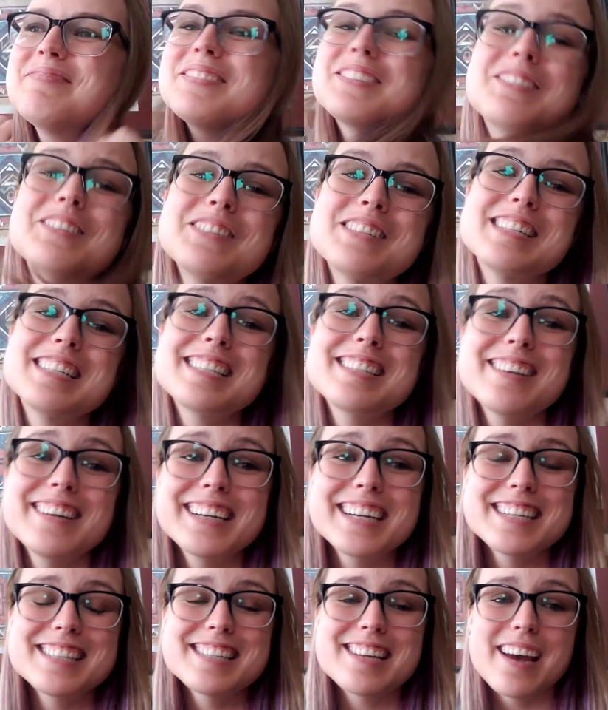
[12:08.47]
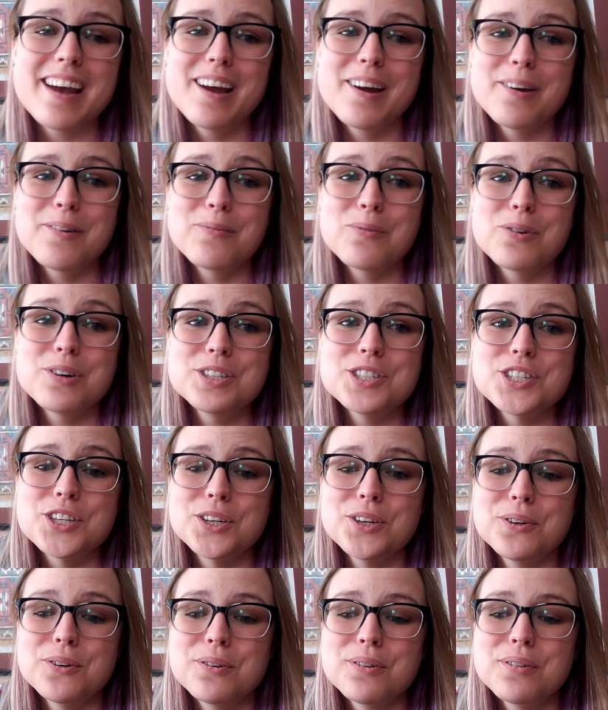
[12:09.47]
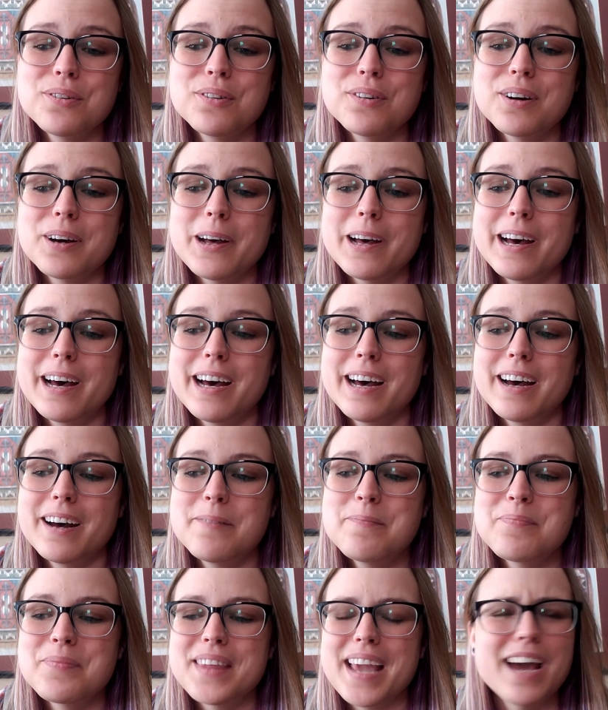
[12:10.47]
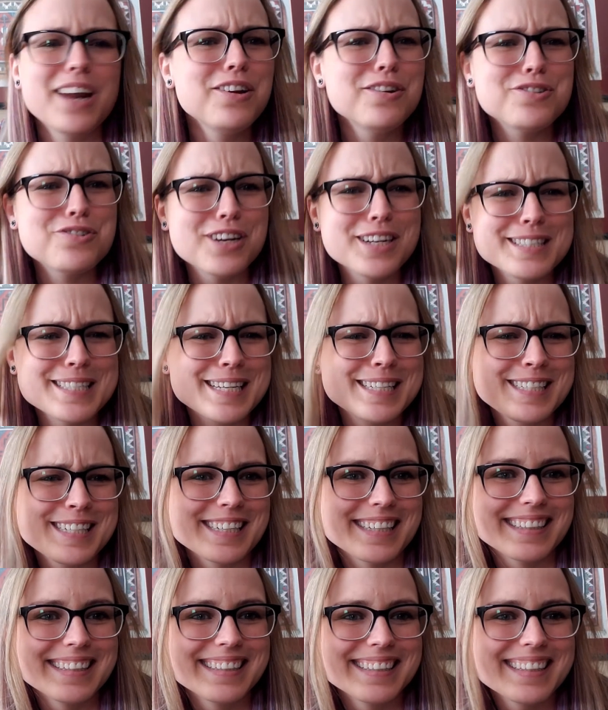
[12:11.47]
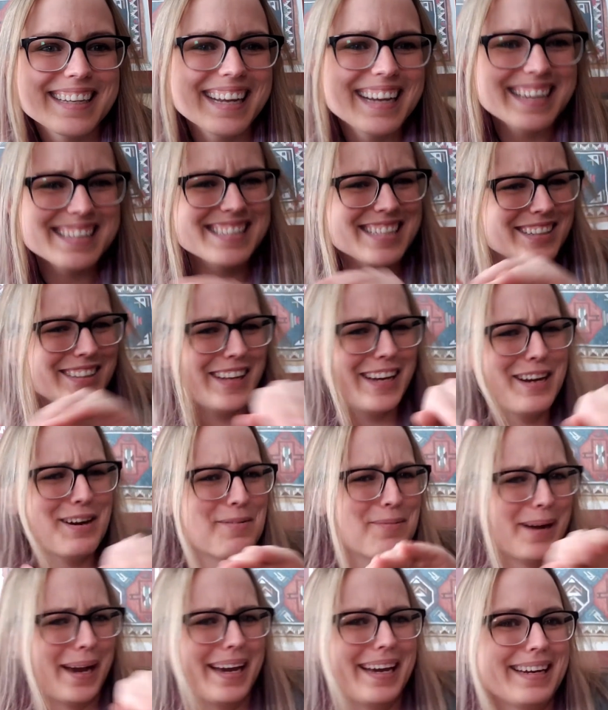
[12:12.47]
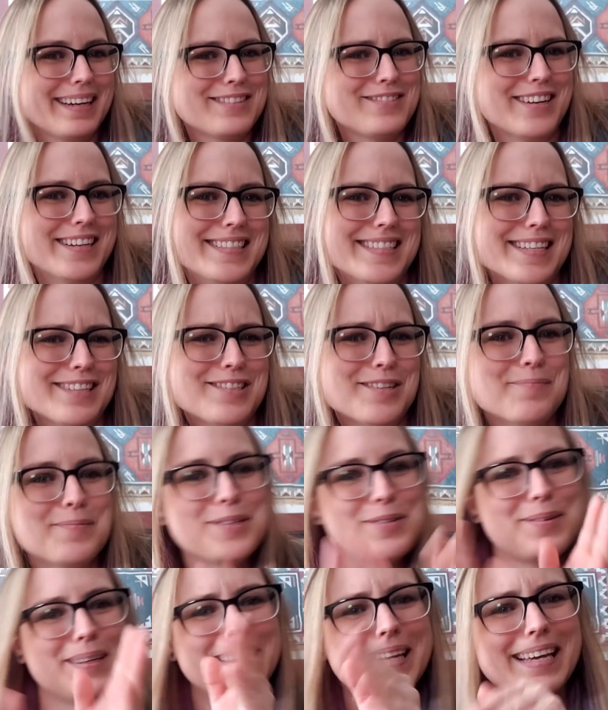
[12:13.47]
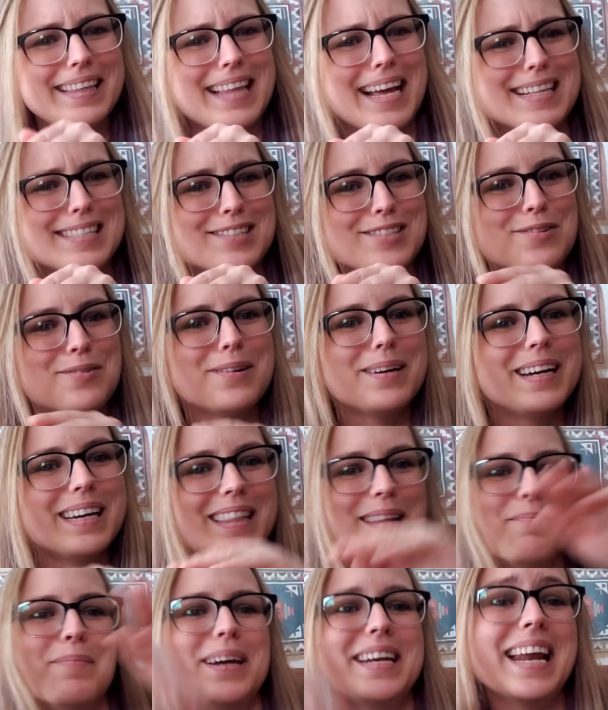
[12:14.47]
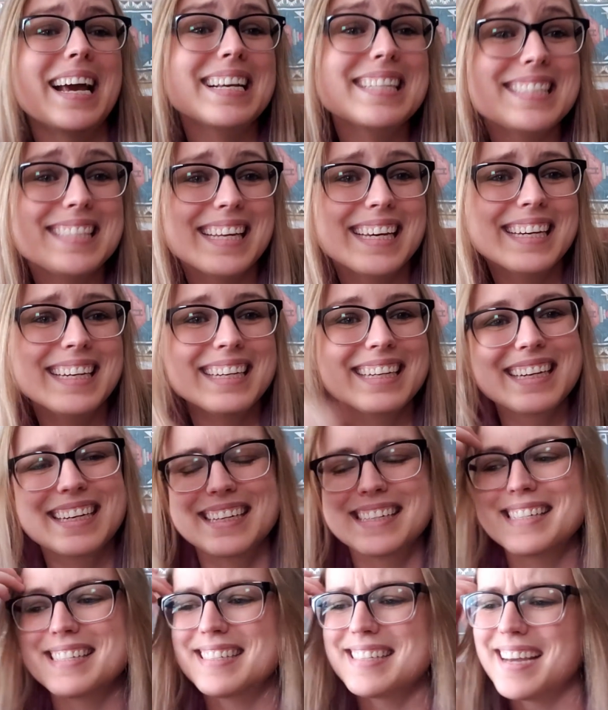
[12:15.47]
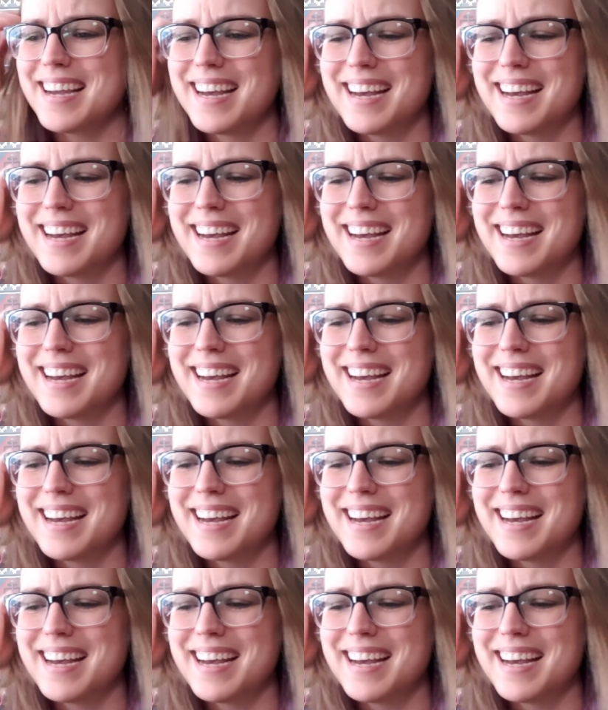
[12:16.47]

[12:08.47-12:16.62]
Cool. So I guess I want to, how do you transition? Like, is there like a way to transition between like that story and then my next thing? Cause,